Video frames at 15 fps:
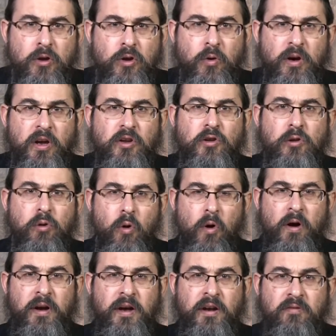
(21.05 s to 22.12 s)
during his
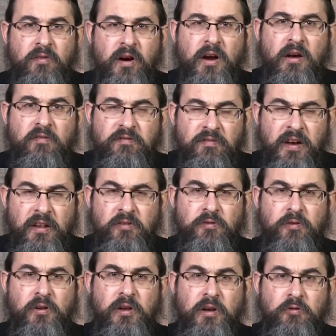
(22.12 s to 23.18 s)
long and very
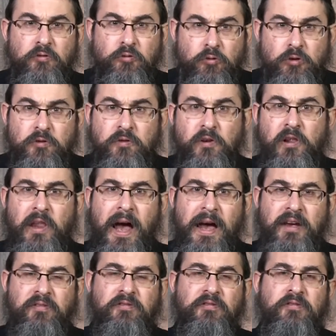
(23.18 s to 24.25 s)
eventful and fruitful
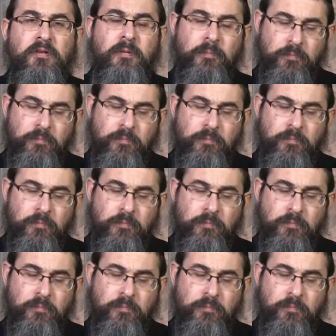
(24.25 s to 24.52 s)
life.